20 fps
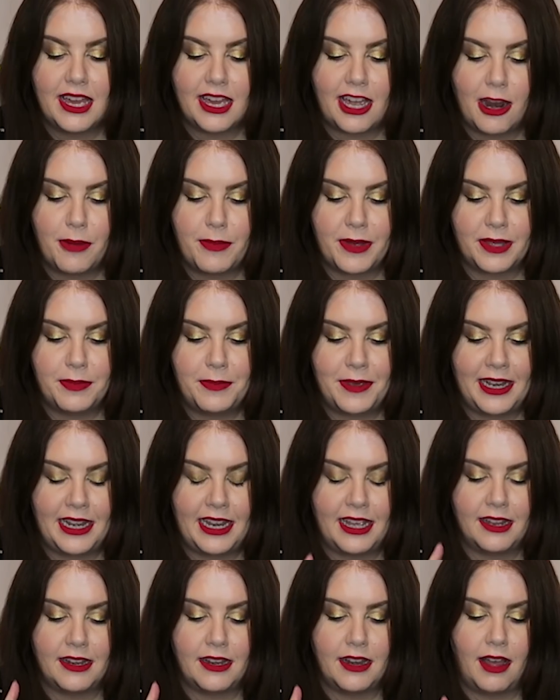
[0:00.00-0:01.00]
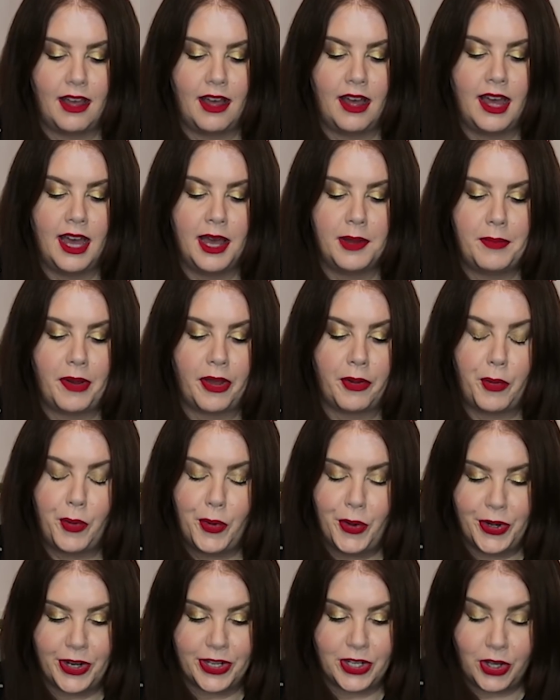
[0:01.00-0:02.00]
Karma Chameleon. I
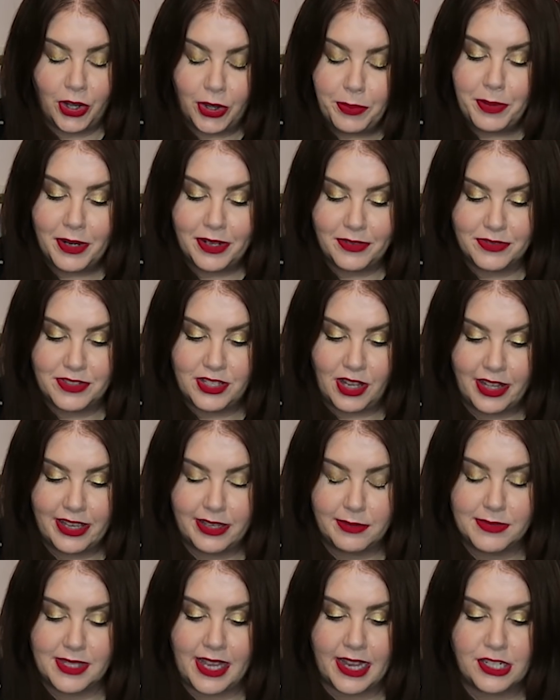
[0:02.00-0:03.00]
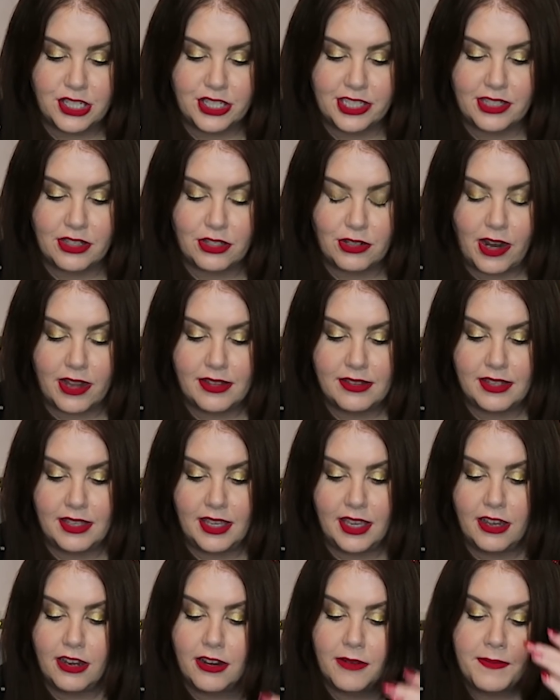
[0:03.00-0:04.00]
wore a couple of times actually throughout the
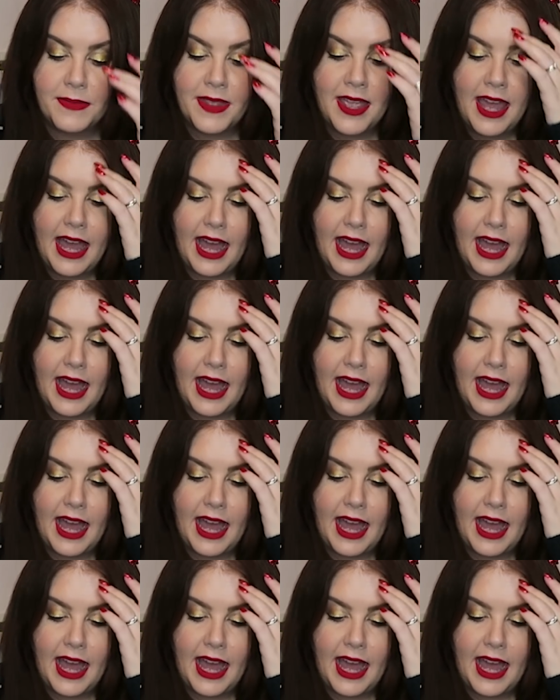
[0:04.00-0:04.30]
year,